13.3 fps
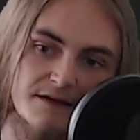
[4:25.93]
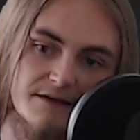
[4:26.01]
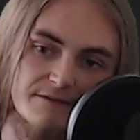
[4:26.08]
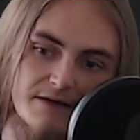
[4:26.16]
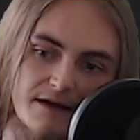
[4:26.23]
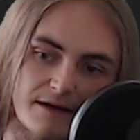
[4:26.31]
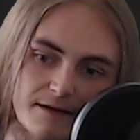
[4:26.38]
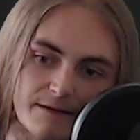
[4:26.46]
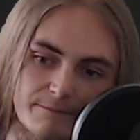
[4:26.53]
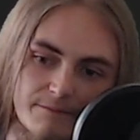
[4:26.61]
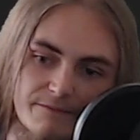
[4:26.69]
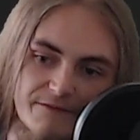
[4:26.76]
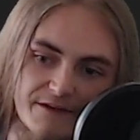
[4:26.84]

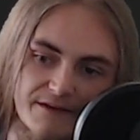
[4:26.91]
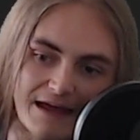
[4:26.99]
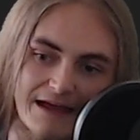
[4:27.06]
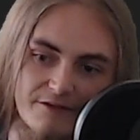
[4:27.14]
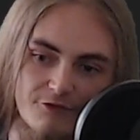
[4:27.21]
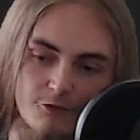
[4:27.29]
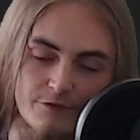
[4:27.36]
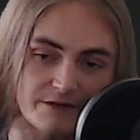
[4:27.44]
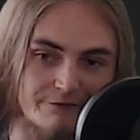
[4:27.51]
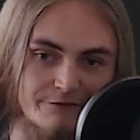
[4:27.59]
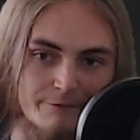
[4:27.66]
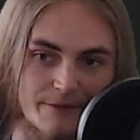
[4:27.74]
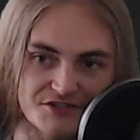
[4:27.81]
that has all the
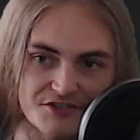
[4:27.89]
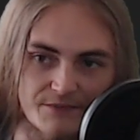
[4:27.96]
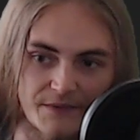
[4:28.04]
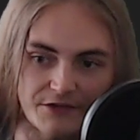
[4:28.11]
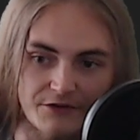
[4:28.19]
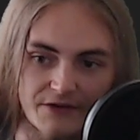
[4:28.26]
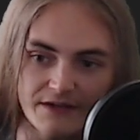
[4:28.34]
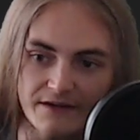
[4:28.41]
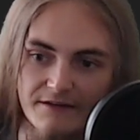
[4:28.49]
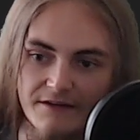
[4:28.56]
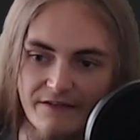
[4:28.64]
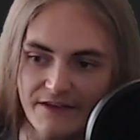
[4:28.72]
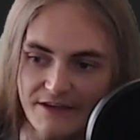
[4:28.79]
information that you need,
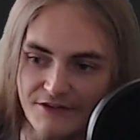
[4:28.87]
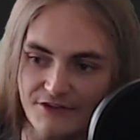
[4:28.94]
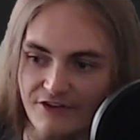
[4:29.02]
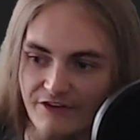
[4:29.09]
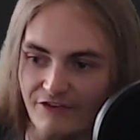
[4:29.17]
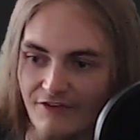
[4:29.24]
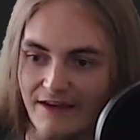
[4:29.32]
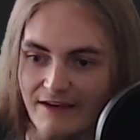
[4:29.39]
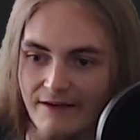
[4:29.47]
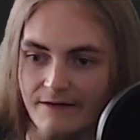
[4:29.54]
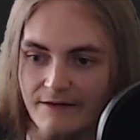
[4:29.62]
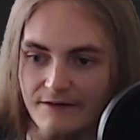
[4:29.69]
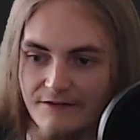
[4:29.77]
and then you just
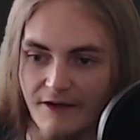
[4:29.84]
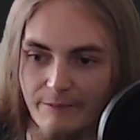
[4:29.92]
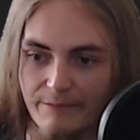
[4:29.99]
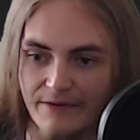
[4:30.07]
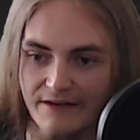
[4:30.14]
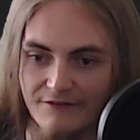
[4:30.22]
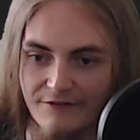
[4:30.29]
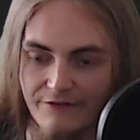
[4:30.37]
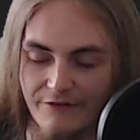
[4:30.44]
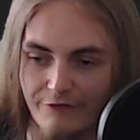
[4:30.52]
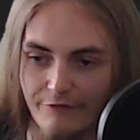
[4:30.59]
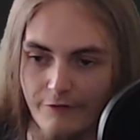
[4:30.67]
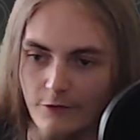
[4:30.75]
dump it into this
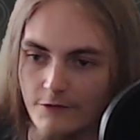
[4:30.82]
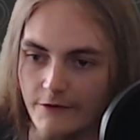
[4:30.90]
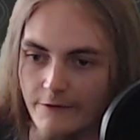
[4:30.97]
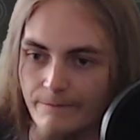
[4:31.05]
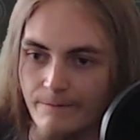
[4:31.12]
folder.